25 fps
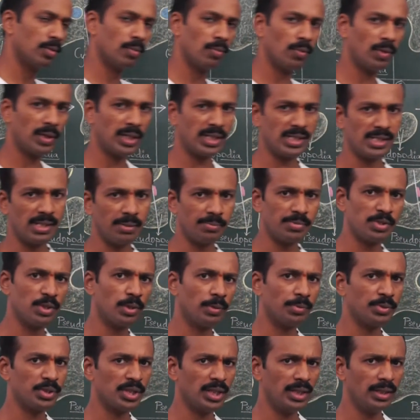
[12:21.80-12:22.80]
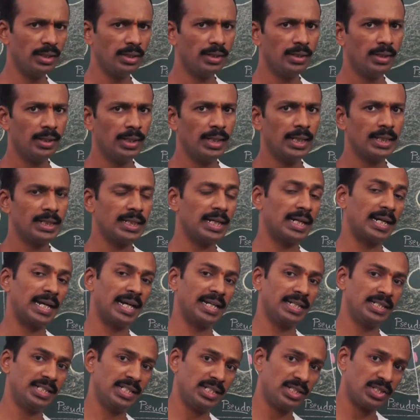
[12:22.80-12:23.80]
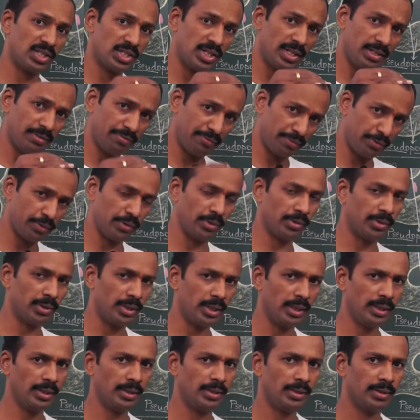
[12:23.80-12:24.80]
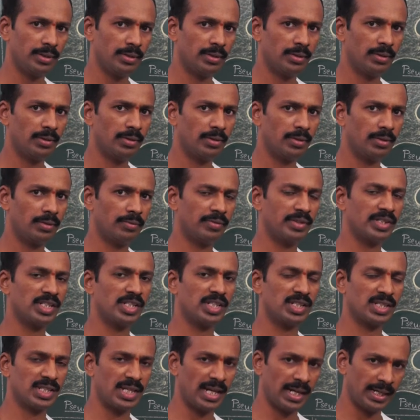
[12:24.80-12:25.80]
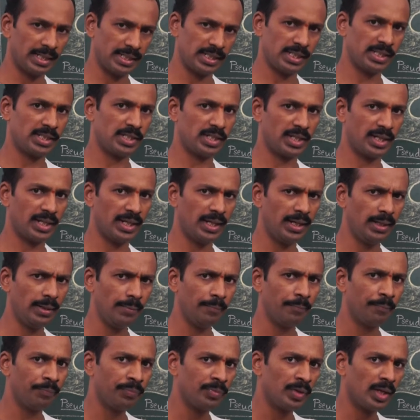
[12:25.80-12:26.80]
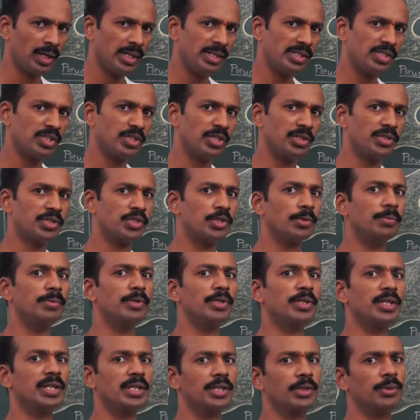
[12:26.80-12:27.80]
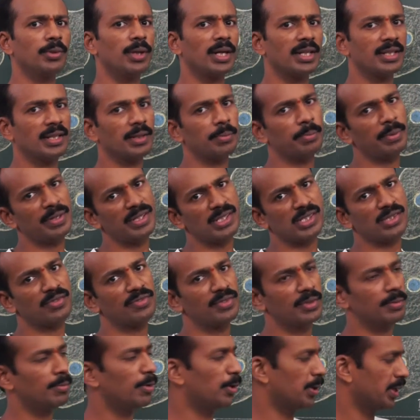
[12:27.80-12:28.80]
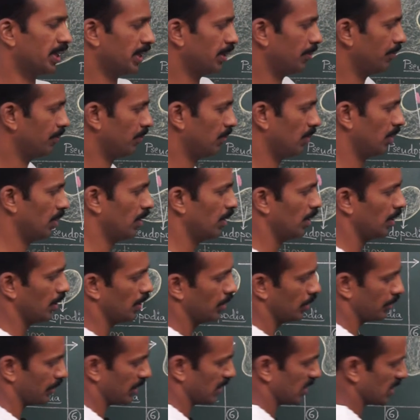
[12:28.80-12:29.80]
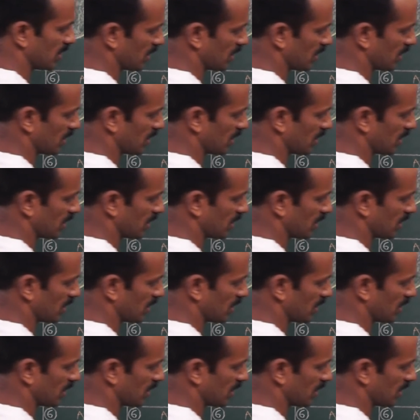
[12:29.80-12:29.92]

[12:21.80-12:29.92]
What is absorption? The digested food, which is digested, is distributed to other parts of the body. You can